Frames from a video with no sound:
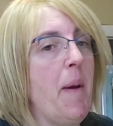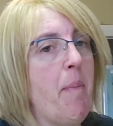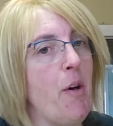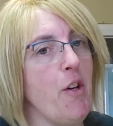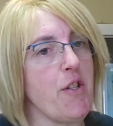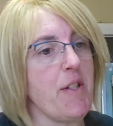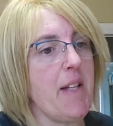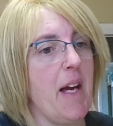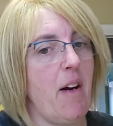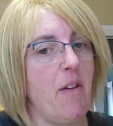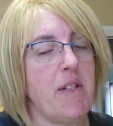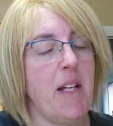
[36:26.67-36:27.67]
purchase
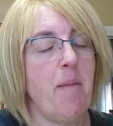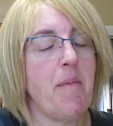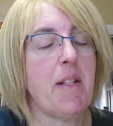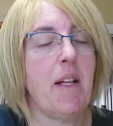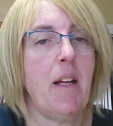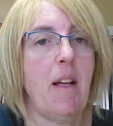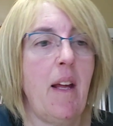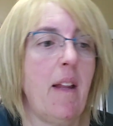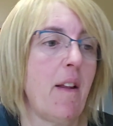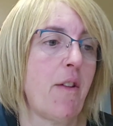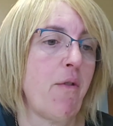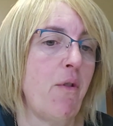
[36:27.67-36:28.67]
our DMC
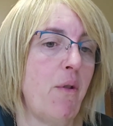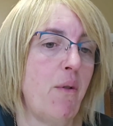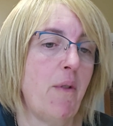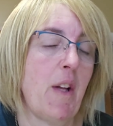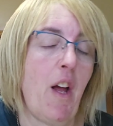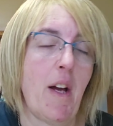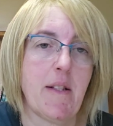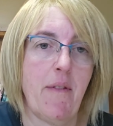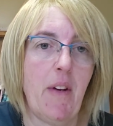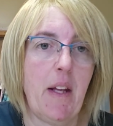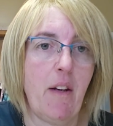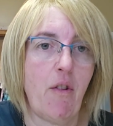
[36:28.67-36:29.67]
either through the likes of
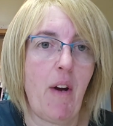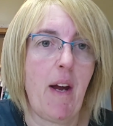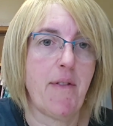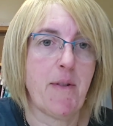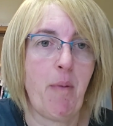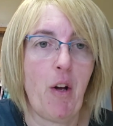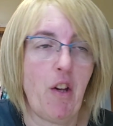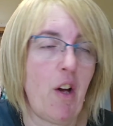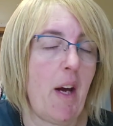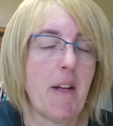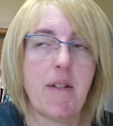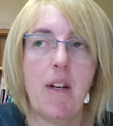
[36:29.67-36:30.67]
Lynn Craft,
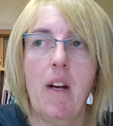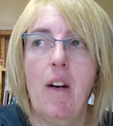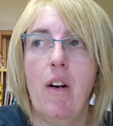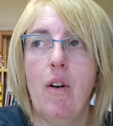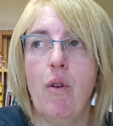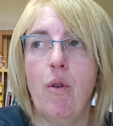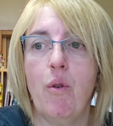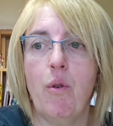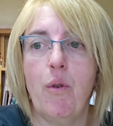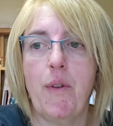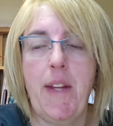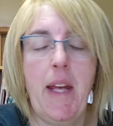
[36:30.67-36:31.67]
Spotlight,
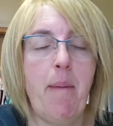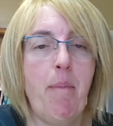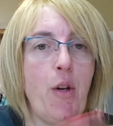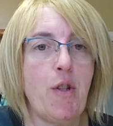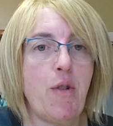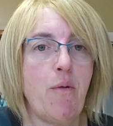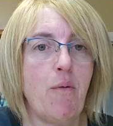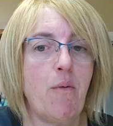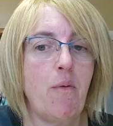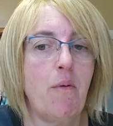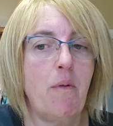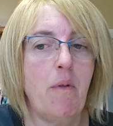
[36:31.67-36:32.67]
or the
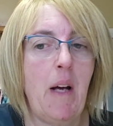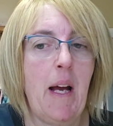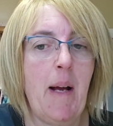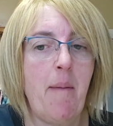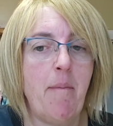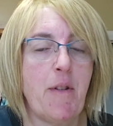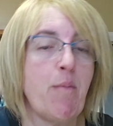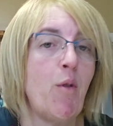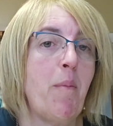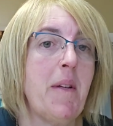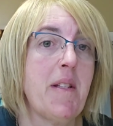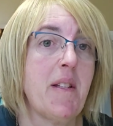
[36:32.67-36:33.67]
personal small
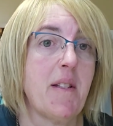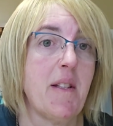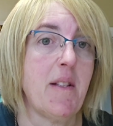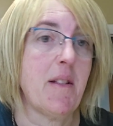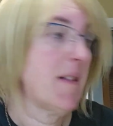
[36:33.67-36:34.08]
businesses